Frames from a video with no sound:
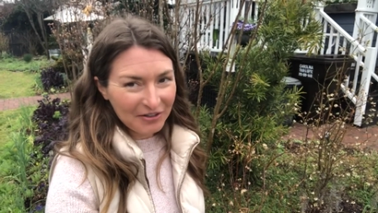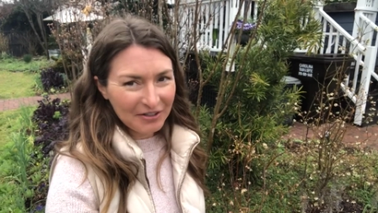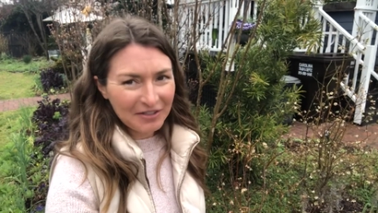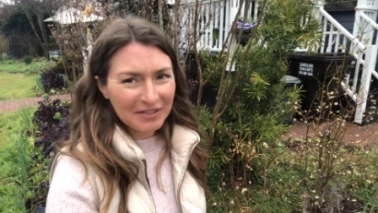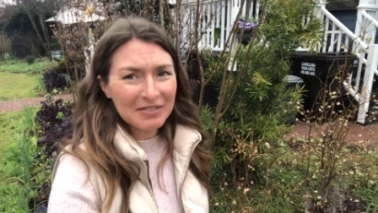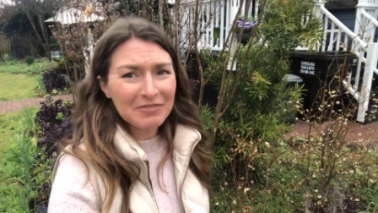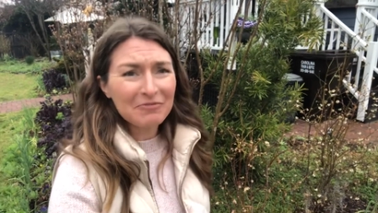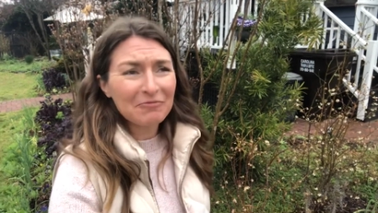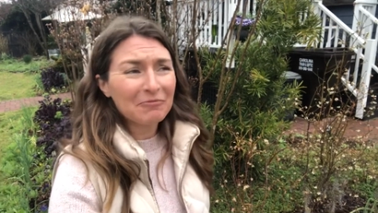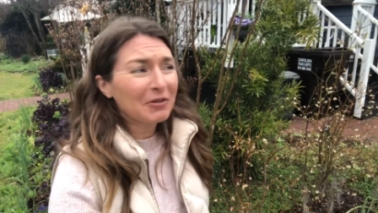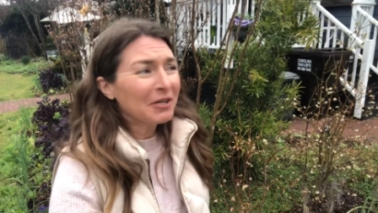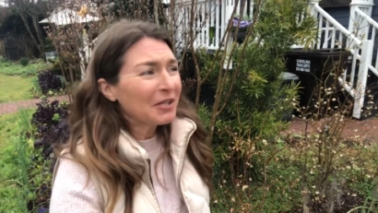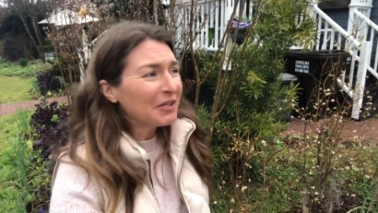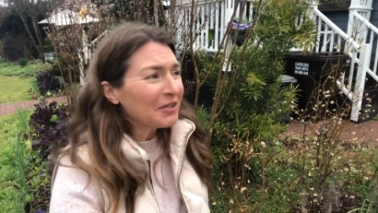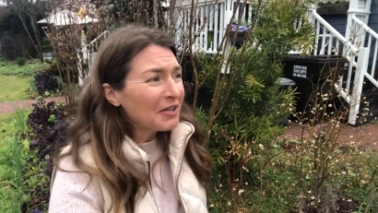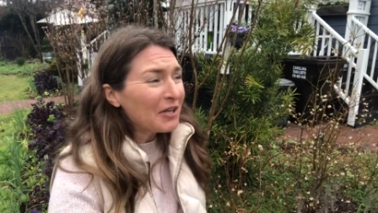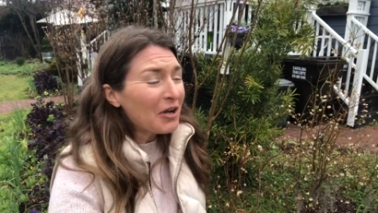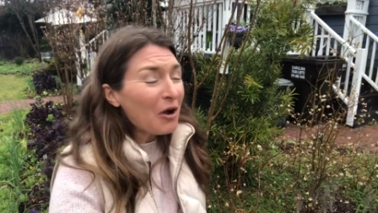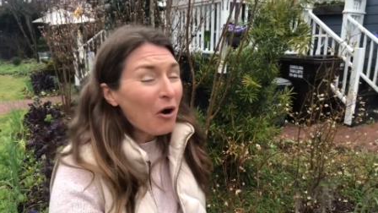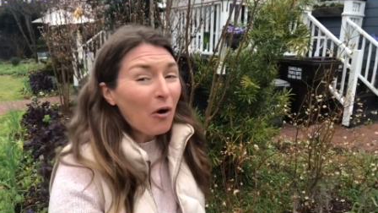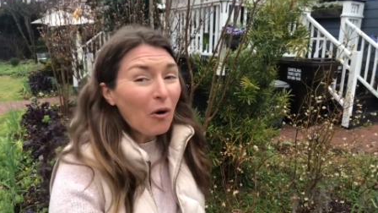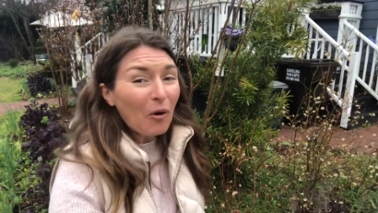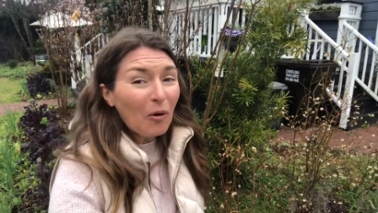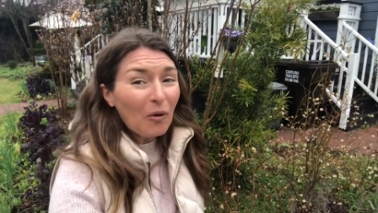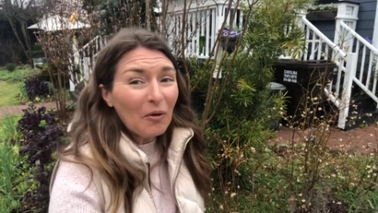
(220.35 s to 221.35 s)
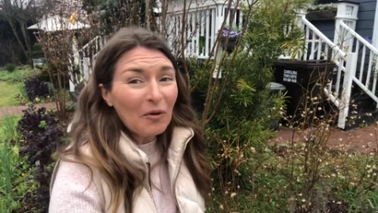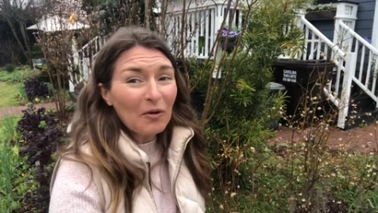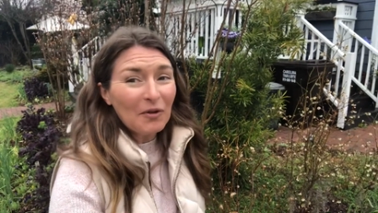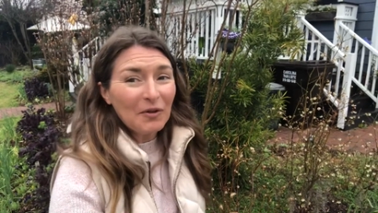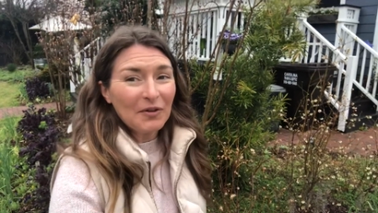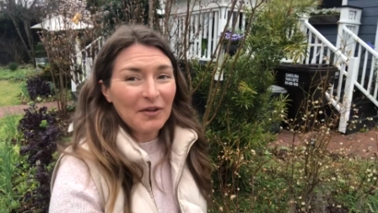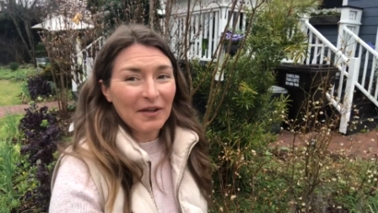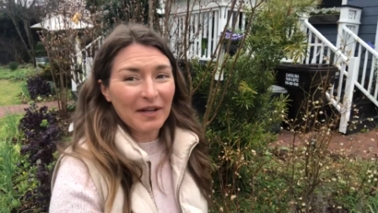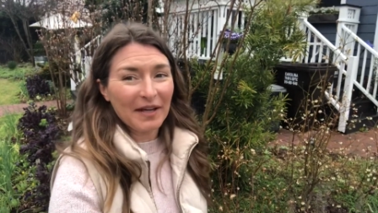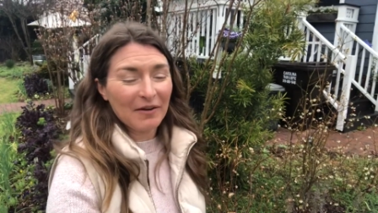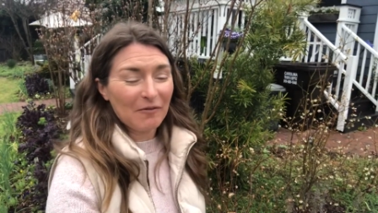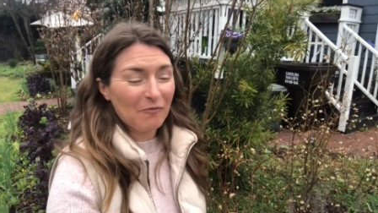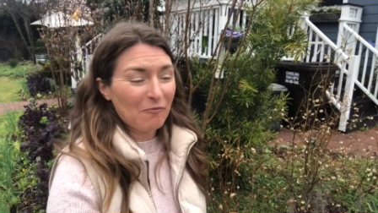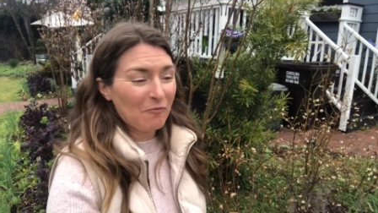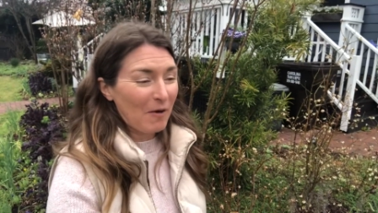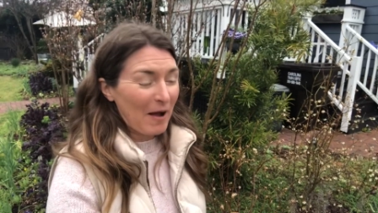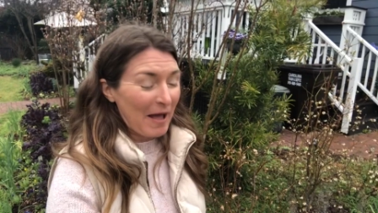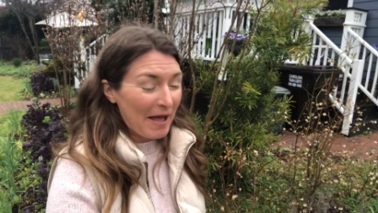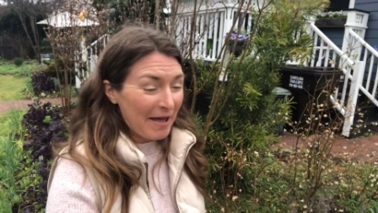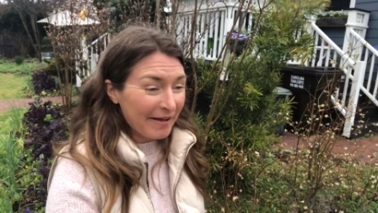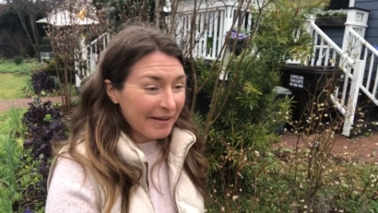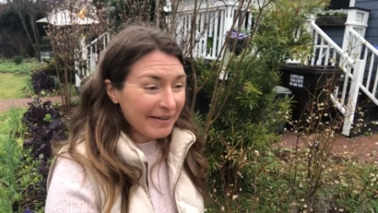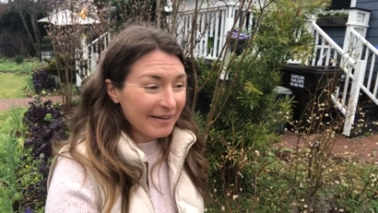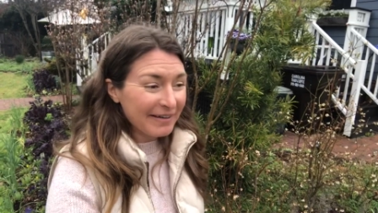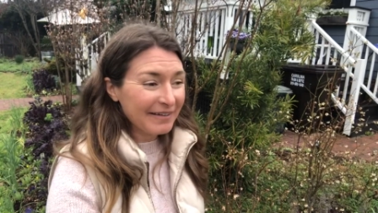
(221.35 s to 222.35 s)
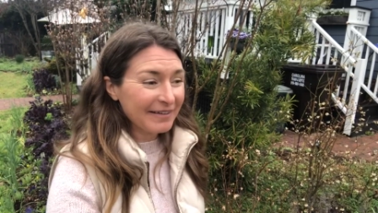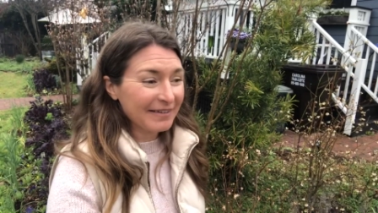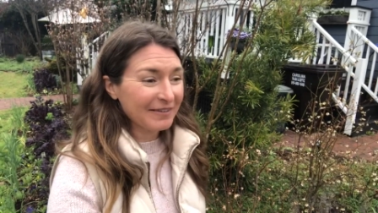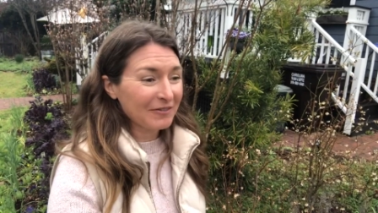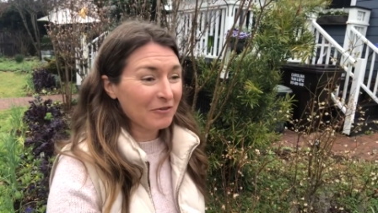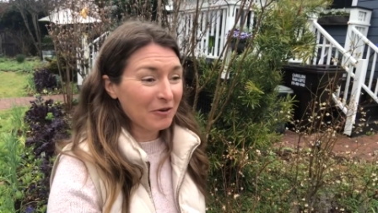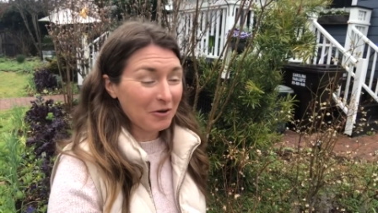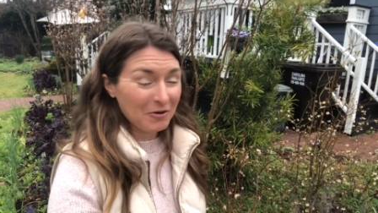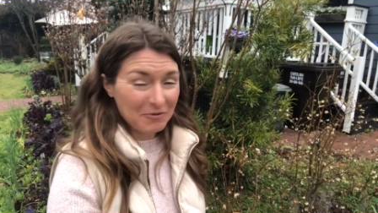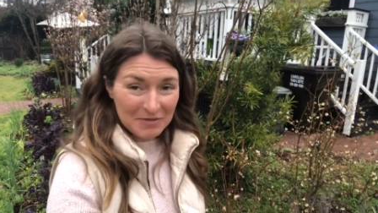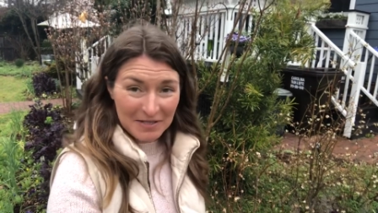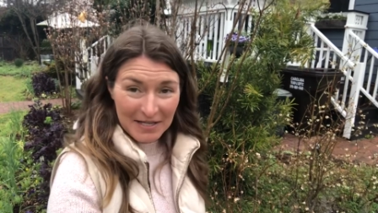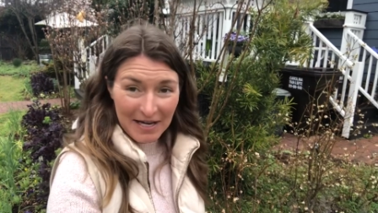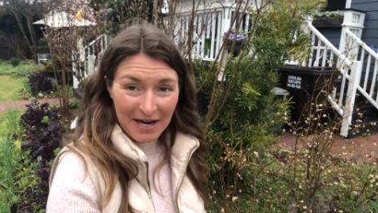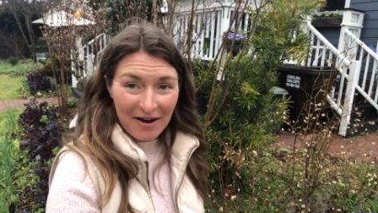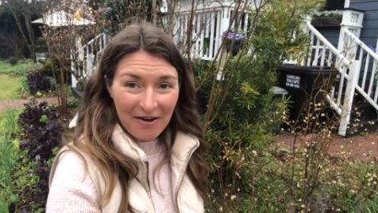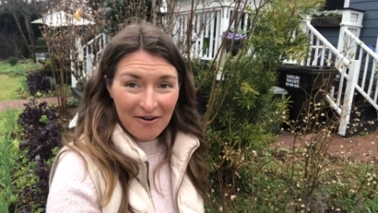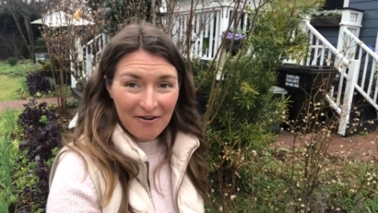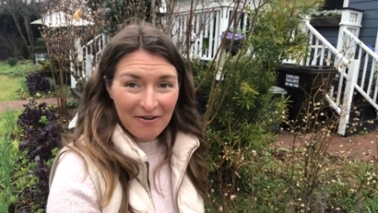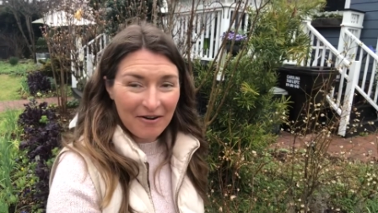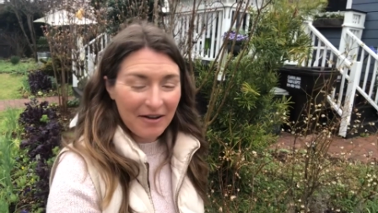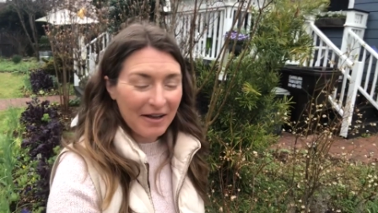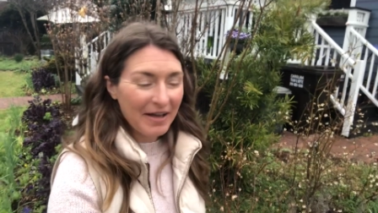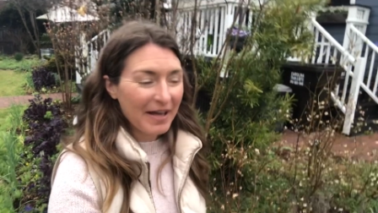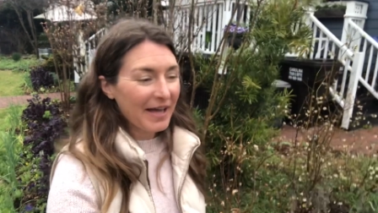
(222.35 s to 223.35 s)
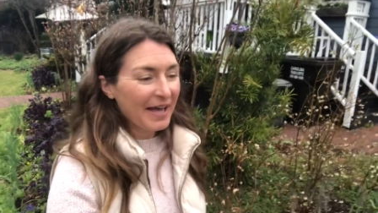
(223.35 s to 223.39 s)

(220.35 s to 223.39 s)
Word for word: It's really cold and wet and gross out